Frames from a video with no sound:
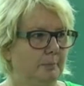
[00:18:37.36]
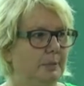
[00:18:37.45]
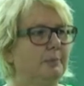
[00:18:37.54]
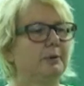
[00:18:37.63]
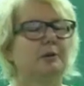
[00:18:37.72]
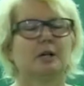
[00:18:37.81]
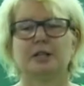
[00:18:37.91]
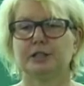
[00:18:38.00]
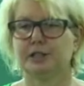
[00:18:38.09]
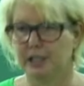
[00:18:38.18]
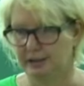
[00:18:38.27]
People are
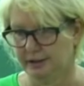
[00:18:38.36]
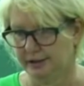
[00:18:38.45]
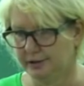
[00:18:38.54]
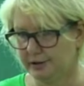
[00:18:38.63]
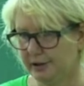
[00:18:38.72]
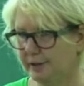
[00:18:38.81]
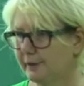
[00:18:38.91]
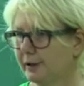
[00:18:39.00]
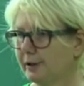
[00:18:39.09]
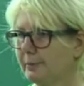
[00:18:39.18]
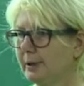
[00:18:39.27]
jealous of
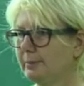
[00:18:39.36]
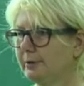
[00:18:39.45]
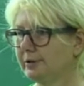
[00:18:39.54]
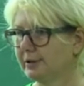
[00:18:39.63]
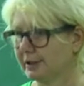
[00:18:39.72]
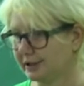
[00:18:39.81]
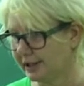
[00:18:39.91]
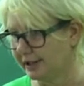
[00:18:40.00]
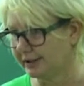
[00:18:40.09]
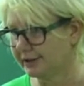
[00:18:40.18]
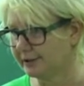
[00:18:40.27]
other people's
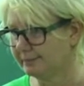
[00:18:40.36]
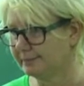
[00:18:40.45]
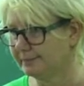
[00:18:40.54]
success.